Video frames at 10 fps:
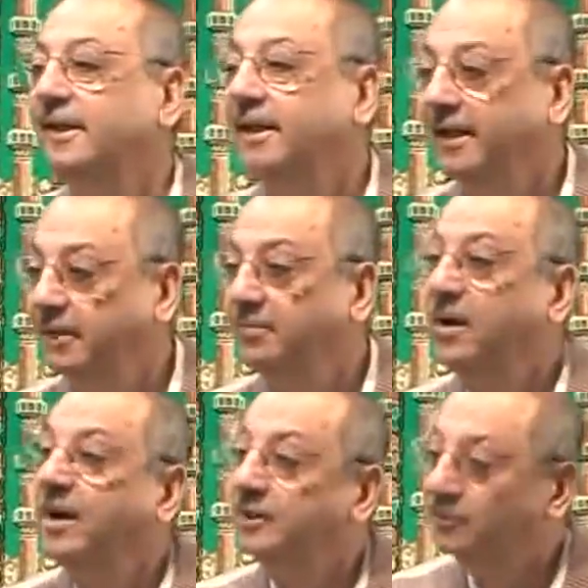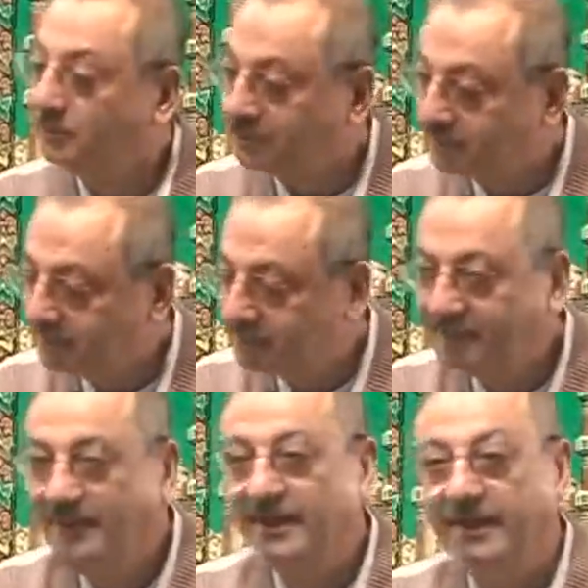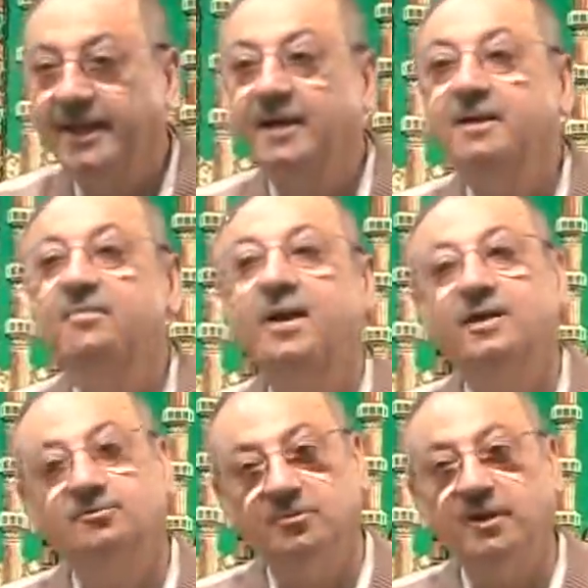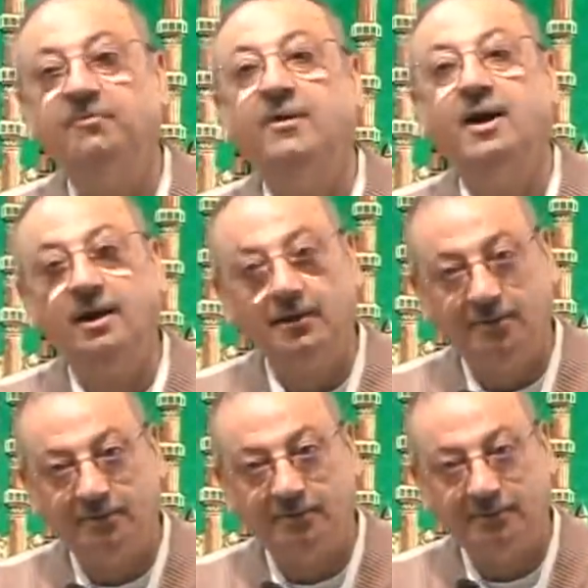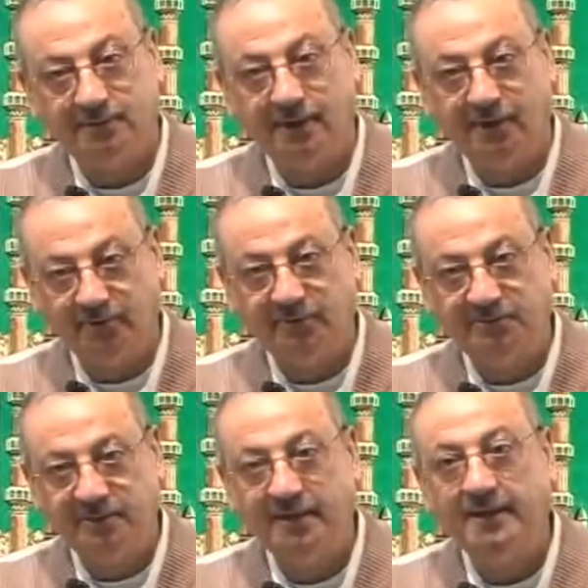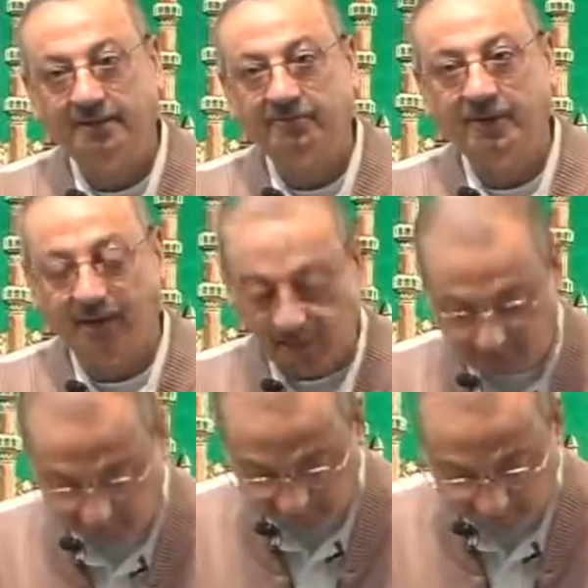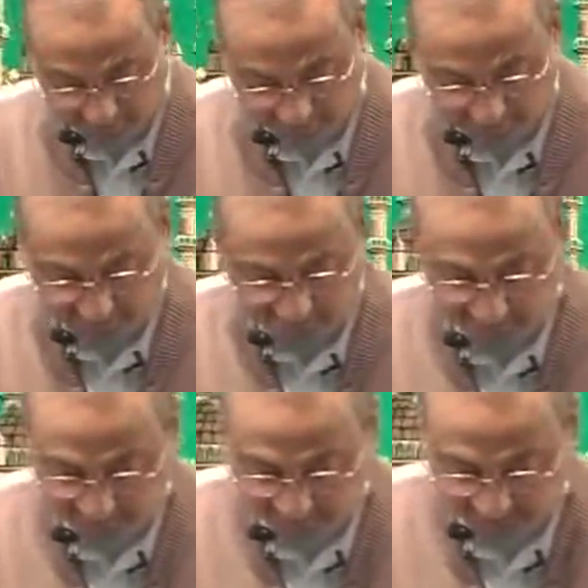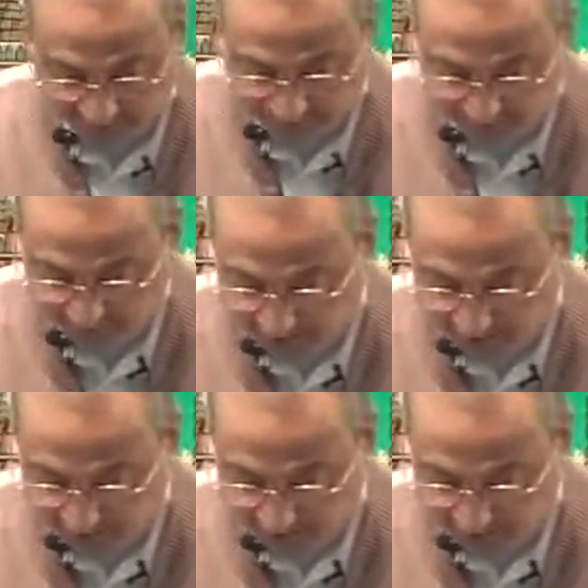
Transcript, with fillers: In batu. In batu, if alun. Are you with me? If alun. Fine, brothers and sisters.